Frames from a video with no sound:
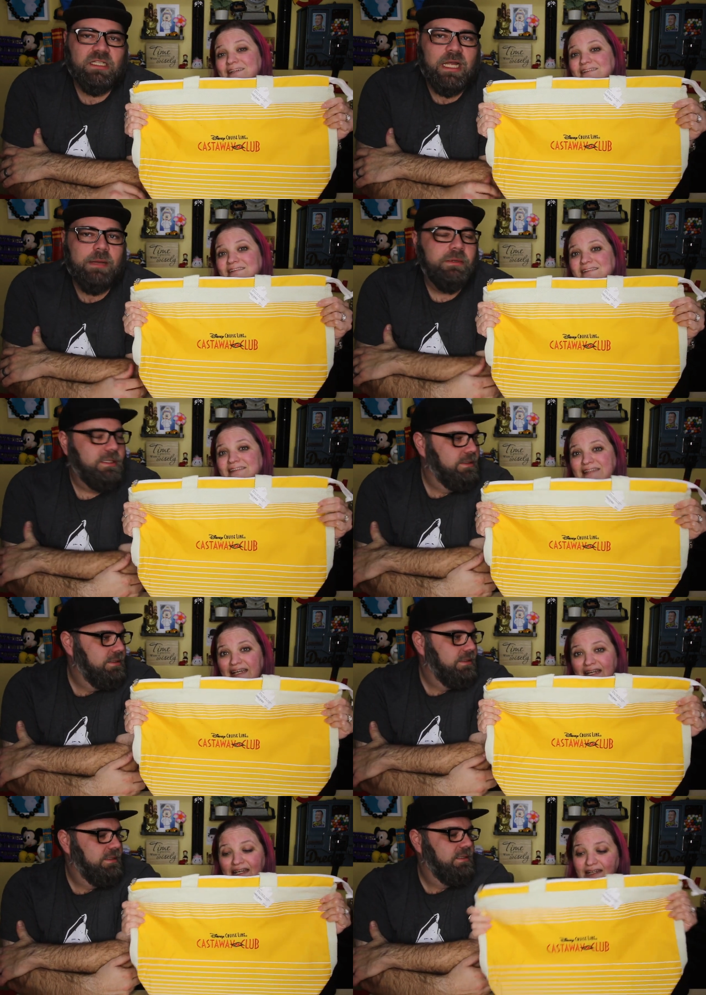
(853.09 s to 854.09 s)
Speaker 1: Club. We
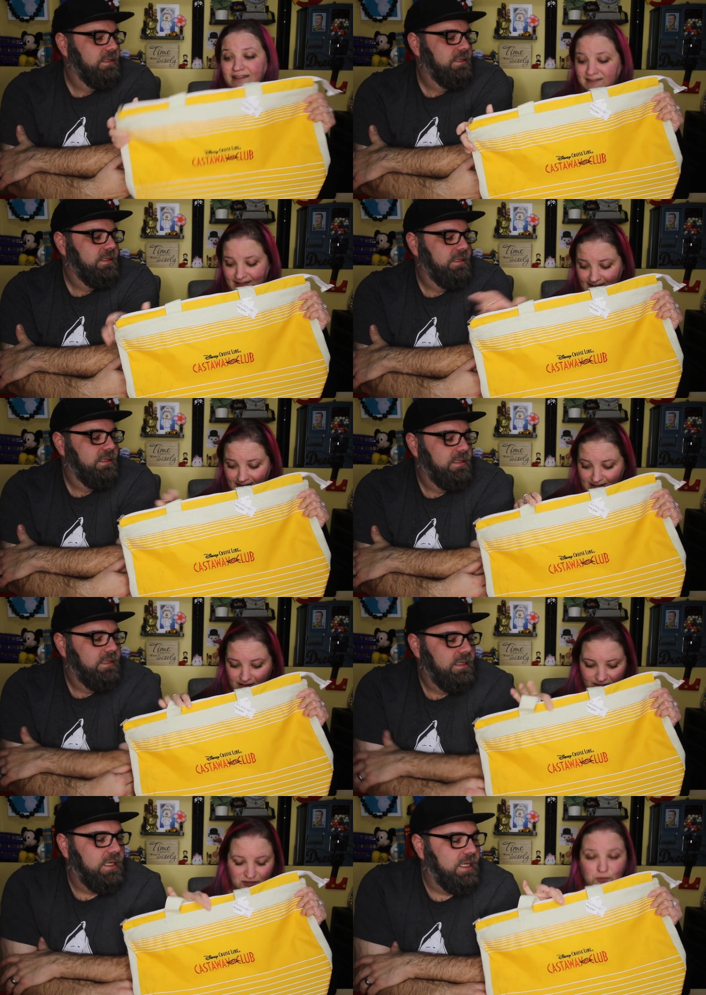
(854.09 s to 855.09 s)
did,
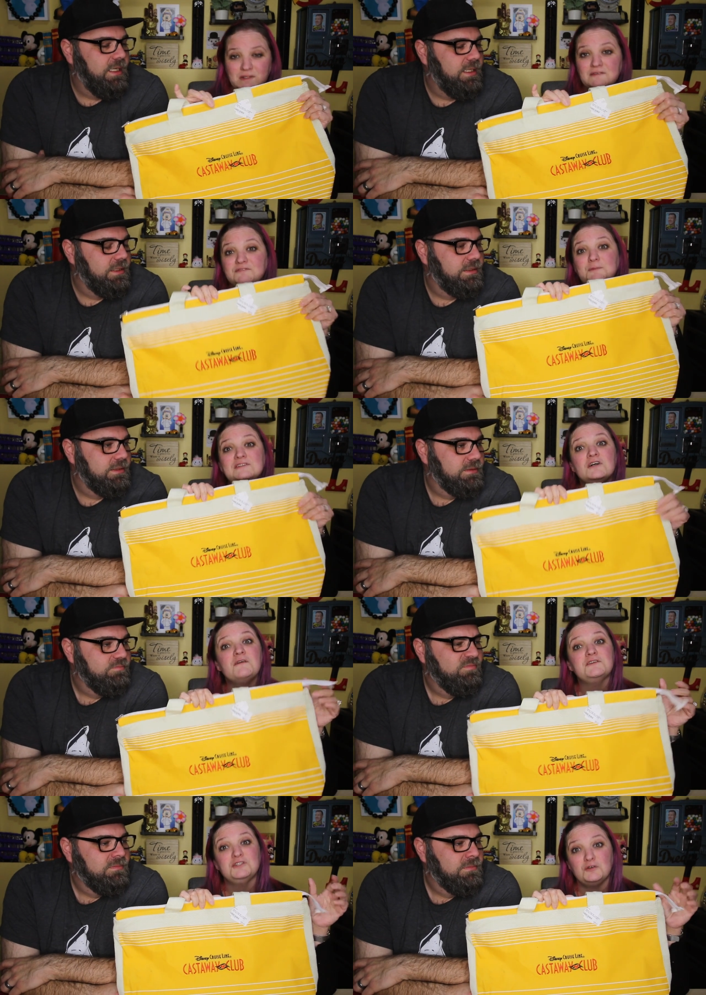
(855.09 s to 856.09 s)
yeah. So we, we
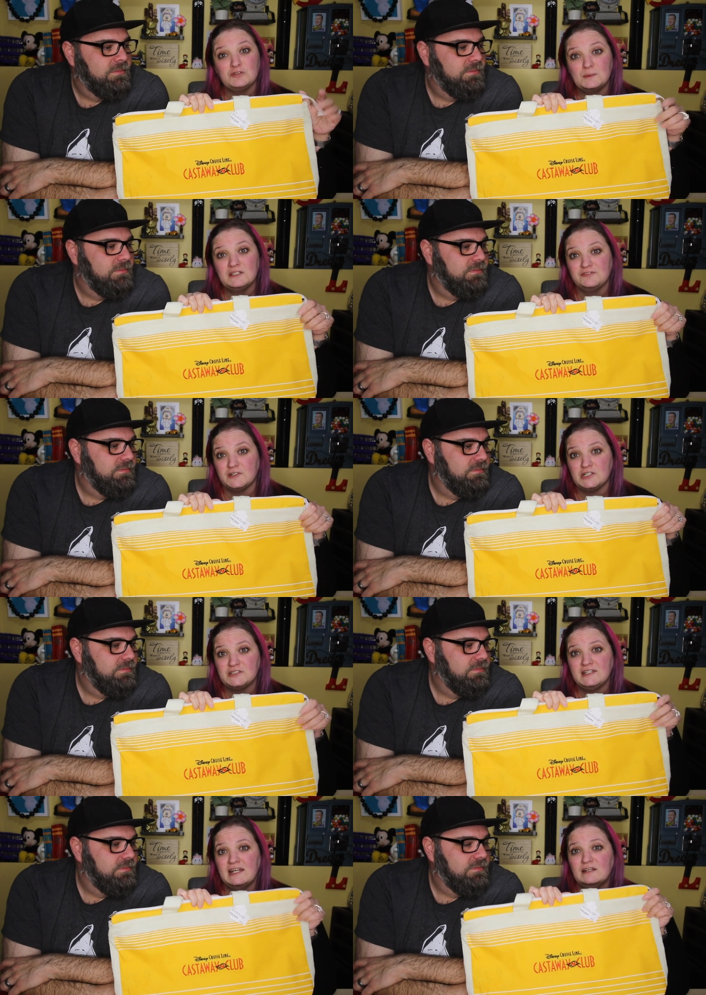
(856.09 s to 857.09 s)
saw the silver ones
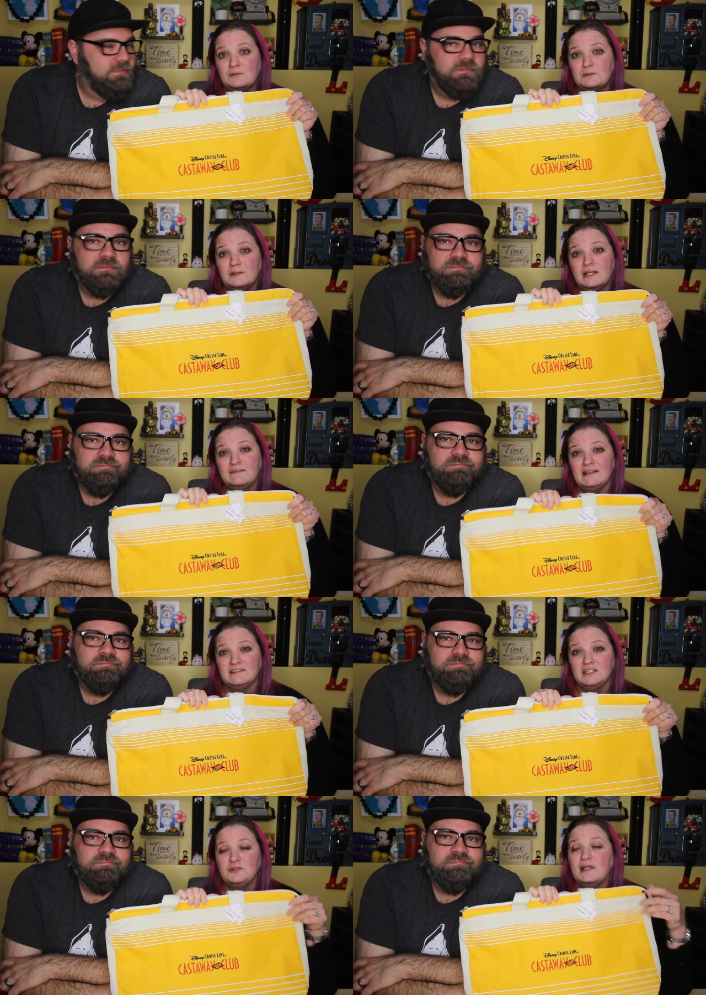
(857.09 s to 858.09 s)
first and we were like,
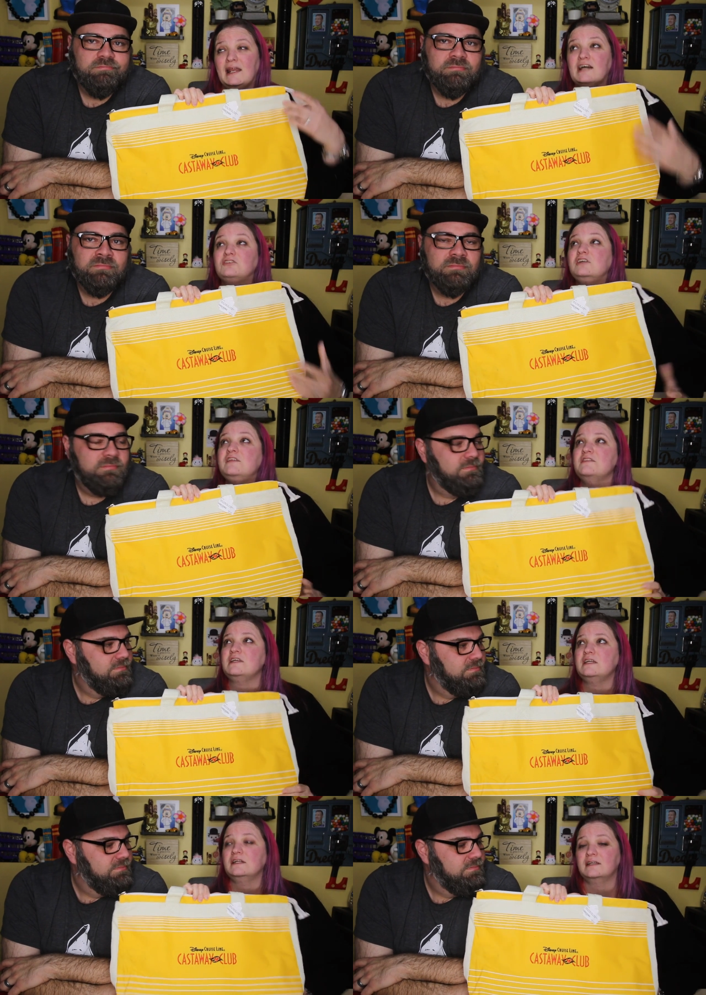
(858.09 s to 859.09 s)
that's cute. And actually
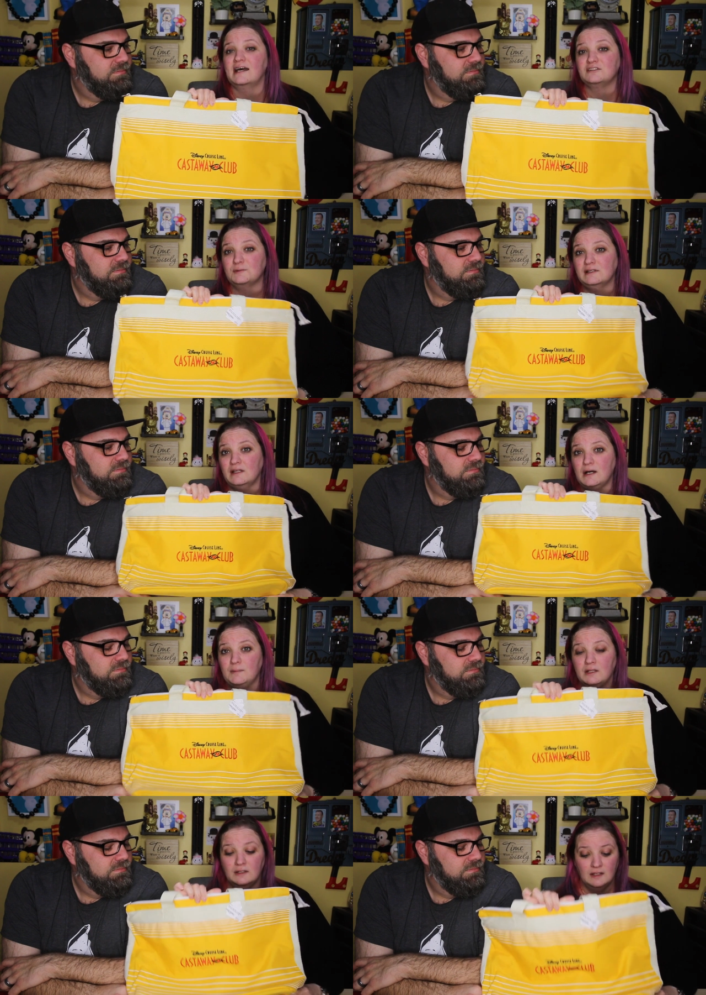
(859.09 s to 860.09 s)
the Castaway
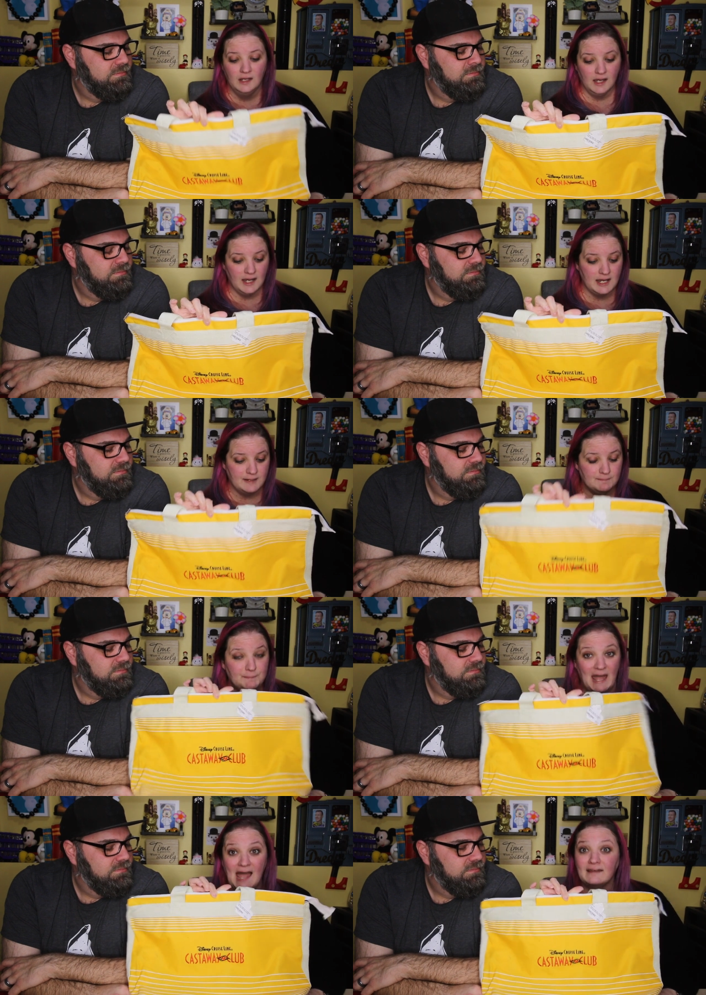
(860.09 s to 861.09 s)
Club... Um,
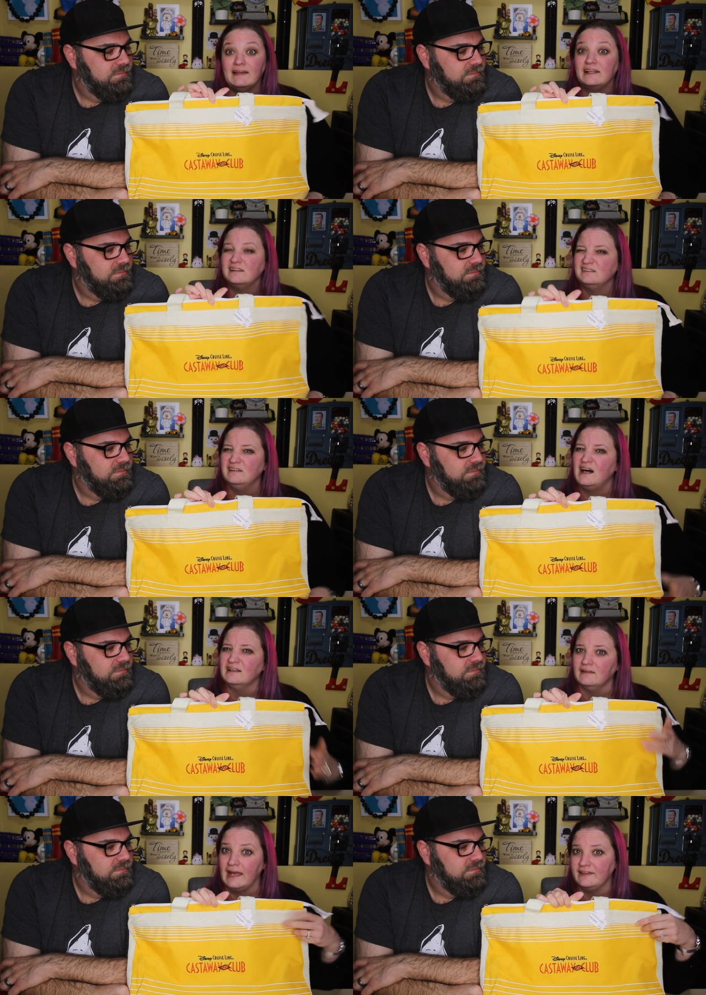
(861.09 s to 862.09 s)
bag, like
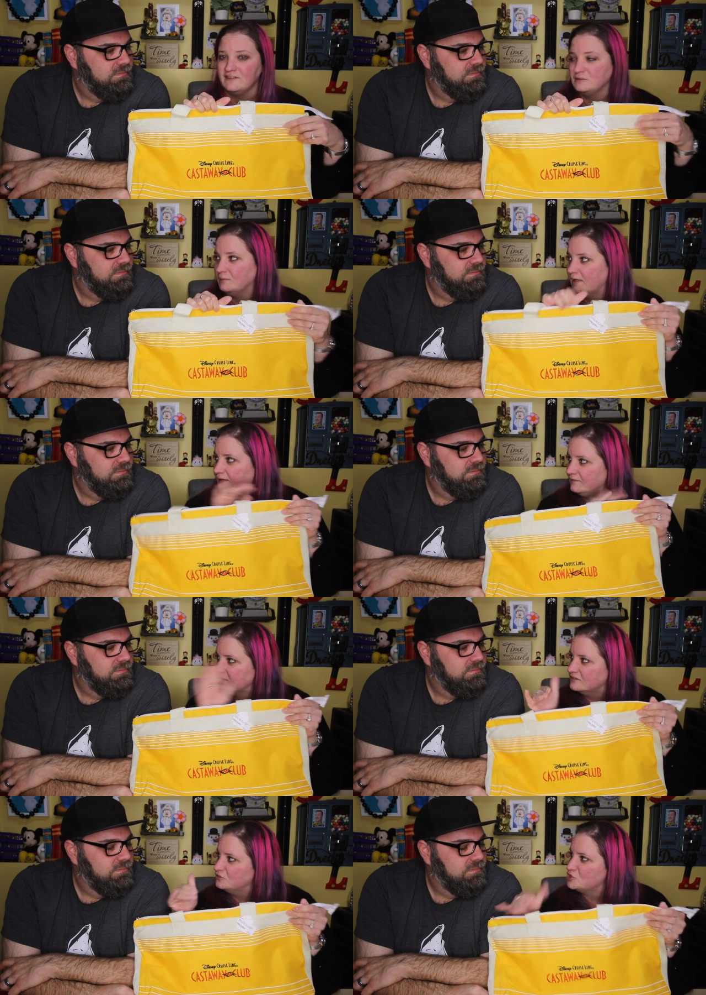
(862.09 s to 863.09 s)
not like this, but like
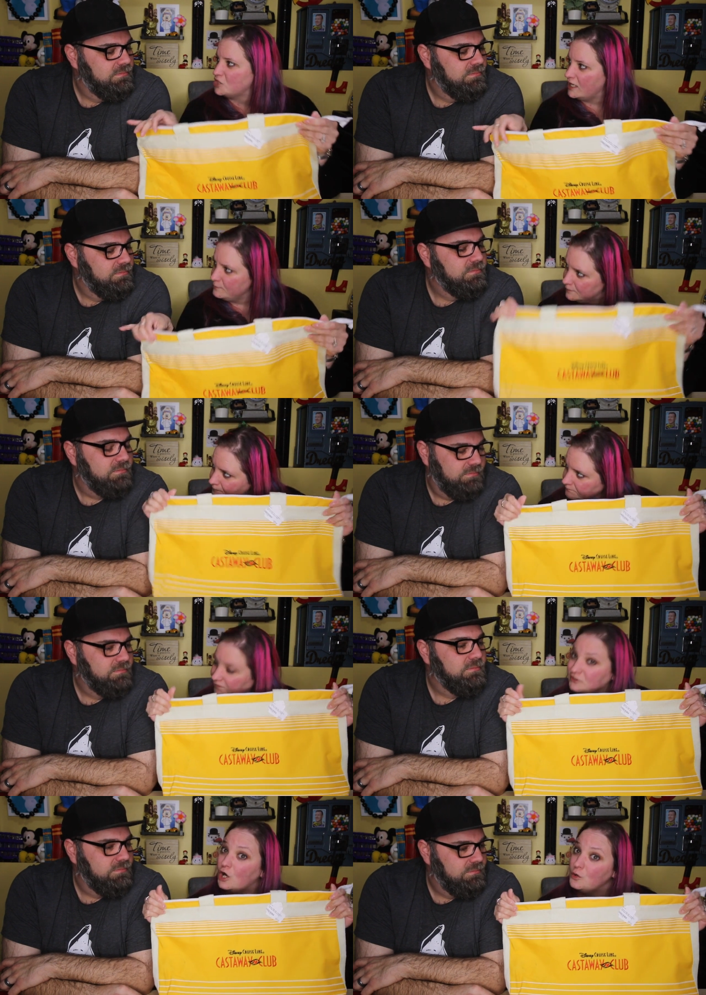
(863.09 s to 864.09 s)
this shape,
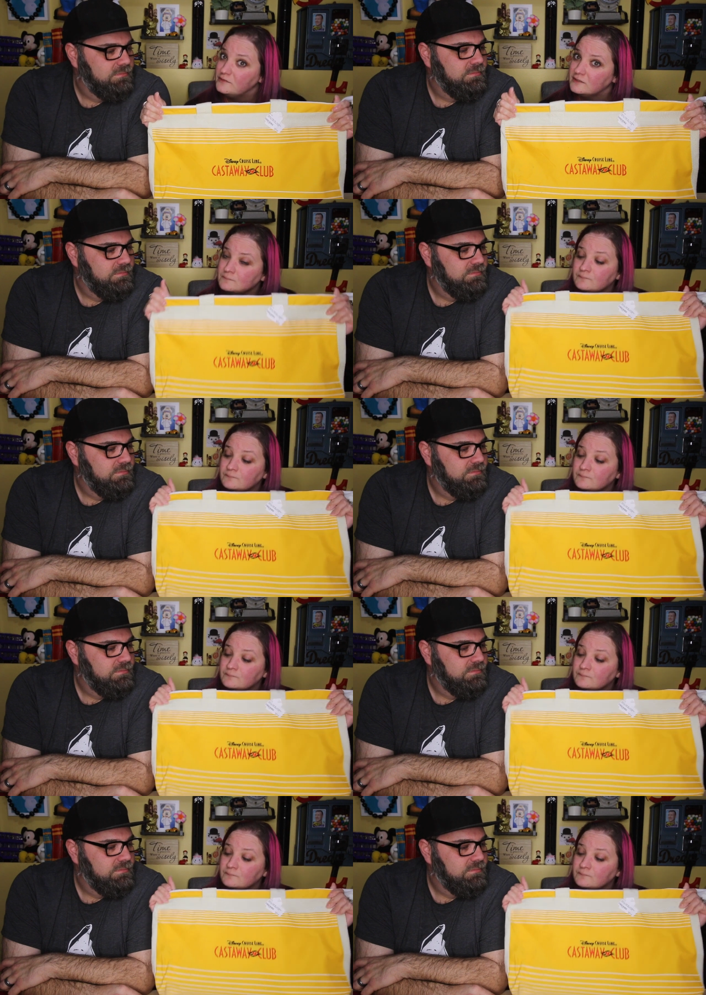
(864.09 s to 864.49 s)
the tote